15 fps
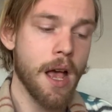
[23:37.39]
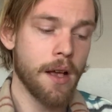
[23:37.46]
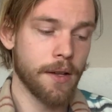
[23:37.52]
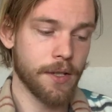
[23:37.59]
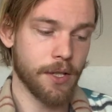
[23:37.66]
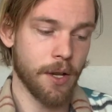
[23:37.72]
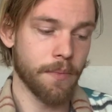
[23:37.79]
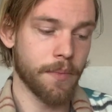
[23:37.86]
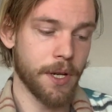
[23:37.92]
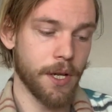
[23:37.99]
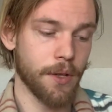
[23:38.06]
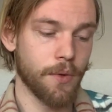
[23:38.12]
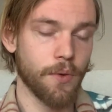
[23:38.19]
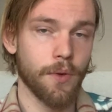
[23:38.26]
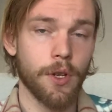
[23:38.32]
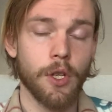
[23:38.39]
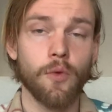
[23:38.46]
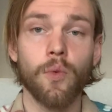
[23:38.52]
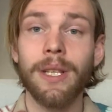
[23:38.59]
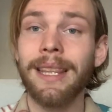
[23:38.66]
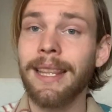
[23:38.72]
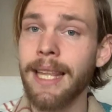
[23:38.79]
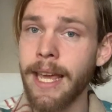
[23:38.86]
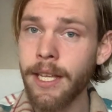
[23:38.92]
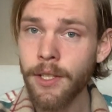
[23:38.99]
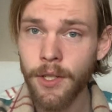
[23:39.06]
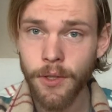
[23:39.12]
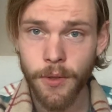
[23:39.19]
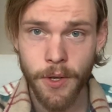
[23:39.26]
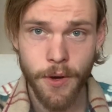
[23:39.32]
somebody who can
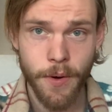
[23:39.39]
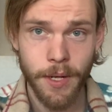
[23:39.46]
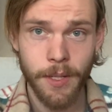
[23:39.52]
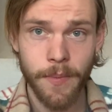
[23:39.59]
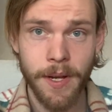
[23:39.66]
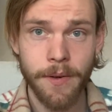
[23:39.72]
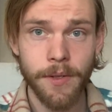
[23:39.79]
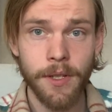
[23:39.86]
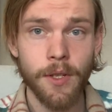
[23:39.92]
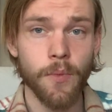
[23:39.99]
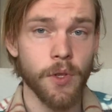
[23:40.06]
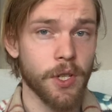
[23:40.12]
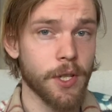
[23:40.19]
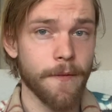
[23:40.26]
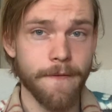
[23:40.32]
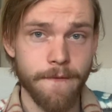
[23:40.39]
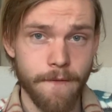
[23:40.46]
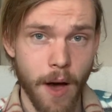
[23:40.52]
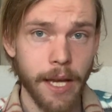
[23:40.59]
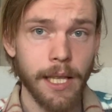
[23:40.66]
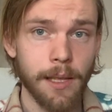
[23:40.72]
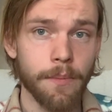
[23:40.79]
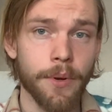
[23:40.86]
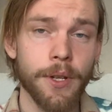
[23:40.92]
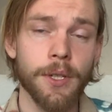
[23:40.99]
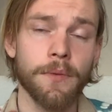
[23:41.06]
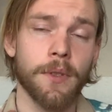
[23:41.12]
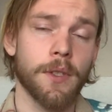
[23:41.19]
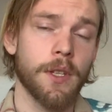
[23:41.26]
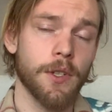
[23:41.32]
relate to your experiences, which is a vital point
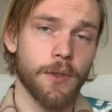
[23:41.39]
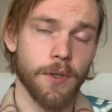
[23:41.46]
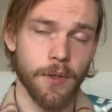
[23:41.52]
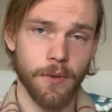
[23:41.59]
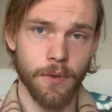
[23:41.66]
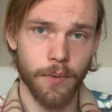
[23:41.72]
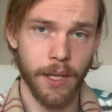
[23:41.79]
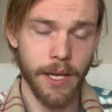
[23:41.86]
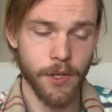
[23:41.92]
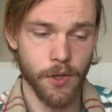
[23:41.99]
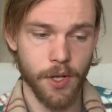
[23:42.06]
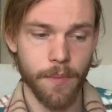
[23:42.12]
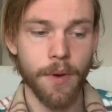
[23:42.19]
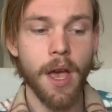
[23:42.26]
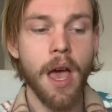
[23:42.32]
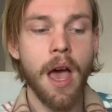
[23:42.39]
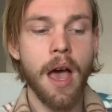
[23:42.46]
of the teacher-student relationship,